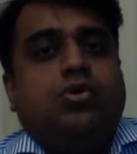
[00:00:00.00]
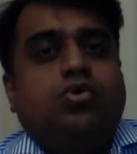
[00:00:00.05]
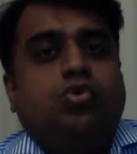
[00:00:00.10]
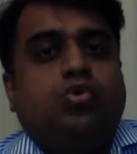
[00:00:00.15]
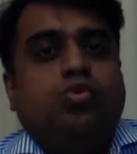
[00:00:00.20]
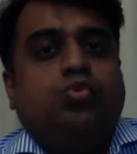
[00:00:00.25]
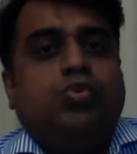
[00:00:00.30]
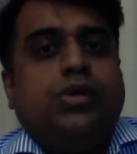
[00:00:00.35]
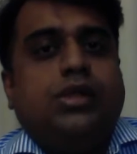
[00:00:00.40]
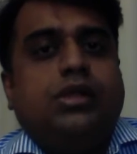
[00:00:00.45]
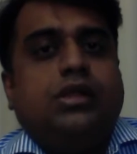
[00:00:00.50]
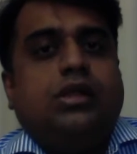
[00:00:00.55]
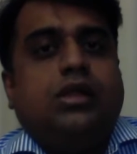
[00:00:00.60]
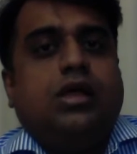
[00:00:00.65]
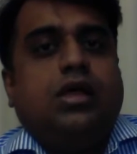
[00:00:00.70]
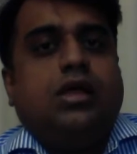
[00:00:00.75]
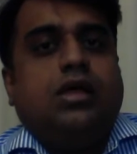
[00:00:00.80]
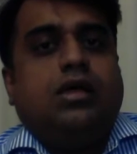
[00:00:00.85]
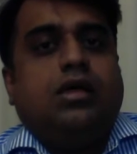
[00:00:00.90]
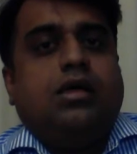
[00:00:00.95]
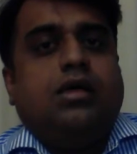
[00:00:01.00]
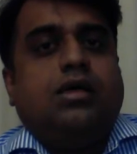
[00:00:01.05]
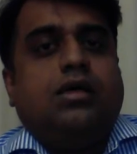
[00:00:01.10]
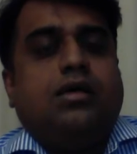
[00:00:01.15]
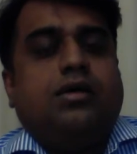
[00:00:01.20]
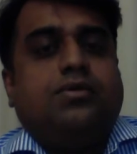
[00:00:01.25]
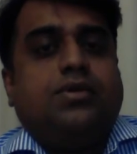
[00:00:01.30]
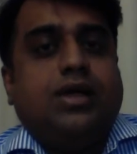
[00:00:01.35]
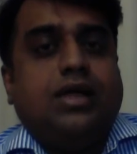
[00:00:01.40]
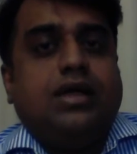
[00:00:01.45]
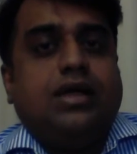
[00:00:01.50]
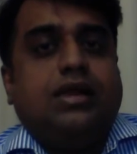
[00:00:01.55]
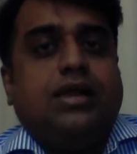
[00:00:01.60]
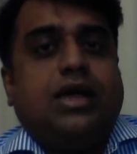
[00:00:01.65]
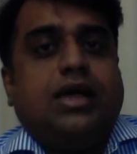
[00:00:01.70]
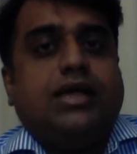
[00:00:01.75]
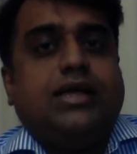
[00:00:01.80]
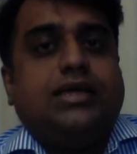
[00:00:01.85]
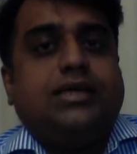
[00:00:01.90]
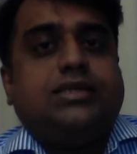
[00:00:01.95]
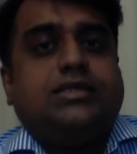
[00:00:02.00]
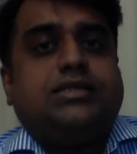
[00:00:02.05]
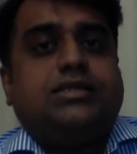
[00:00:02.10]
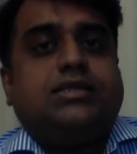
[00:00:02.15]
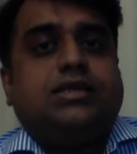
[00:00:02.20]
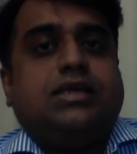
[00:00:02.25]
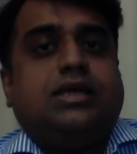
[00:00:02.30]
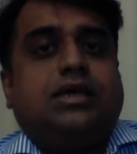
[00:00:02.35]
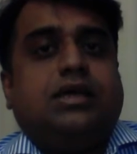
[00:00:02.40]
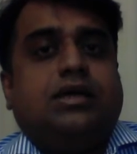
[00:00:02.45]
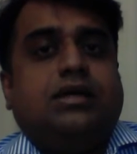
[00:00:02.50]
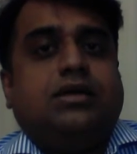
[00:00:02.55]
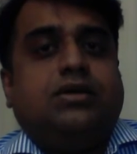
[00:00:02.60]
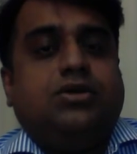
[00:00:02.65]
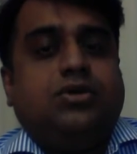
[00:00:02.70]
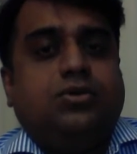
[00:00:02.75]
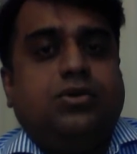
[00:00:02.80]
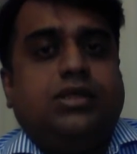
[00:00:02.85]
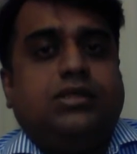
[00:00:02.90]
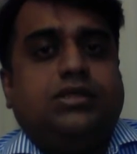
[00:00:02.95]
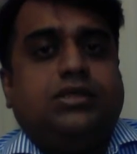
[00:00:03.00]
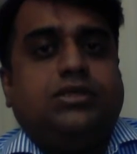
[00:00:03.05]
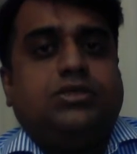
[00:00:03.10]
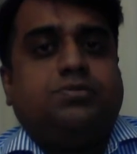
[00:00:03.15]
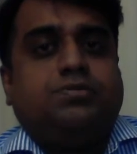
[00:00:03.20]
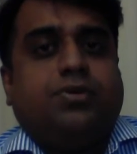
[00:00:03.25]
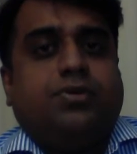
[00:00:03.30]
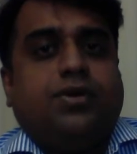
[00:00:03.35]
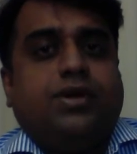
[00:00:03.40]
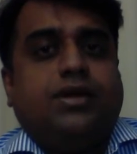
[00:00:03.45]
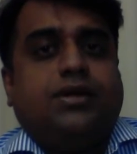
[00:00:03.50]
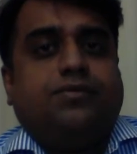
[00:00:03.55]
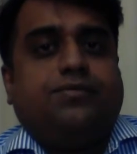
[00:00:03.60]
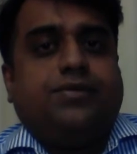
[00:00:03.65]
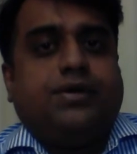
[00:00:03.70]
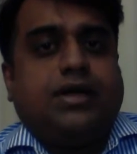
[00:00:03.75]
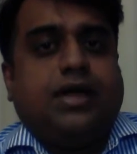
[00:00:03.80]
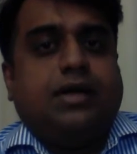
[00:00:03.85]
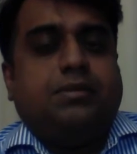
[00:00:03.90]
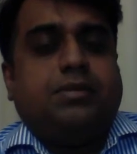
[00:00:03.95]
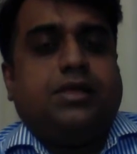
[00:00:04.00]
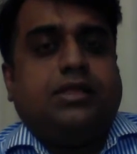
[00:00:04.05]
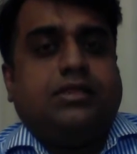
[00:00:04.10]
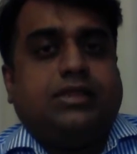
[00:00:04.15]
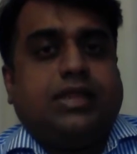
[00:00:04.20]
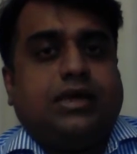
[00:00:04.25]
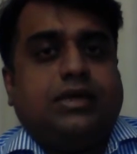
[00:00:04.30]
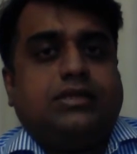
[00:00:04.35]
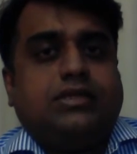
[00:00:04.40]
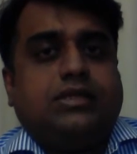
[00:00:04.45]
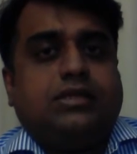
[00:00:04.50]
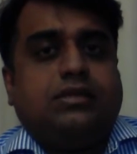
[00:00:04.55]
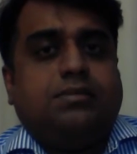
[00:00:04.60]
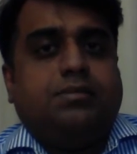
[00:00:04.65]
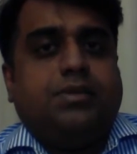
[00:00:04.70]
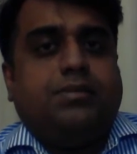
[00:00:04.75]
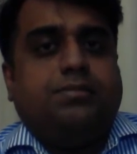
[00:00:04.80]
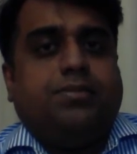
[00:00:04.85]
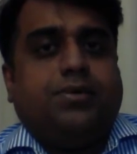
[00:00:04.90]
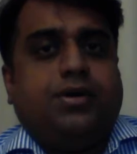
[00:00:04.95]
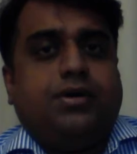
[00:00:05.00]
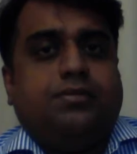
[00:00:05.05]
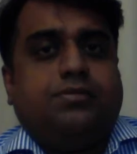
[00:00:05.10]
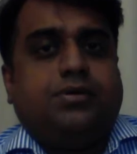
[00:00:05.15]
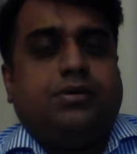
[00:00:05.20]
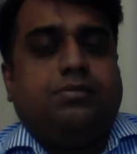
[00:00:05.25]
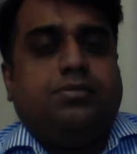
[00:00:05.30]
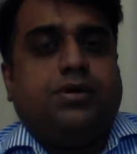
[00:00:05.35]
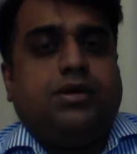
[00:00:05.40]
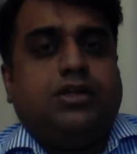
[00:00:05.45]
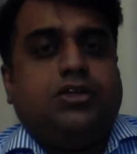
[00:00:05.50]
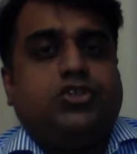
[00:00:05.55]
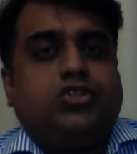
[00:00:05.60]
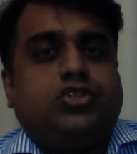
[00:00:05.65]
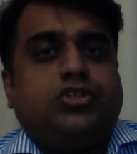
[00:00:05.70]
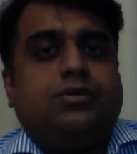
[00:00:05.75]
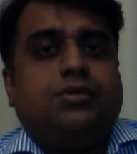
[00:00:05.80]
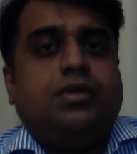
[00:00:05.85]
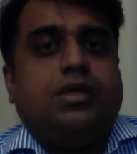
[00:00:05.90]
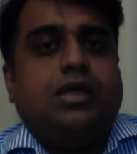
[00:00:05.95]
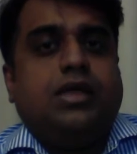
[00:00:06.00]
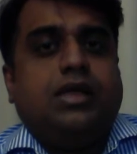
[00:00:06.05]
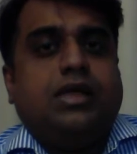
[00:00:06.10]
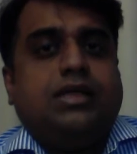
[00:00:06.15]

who will realize during this point of time, that is at the midpoint of tribulation,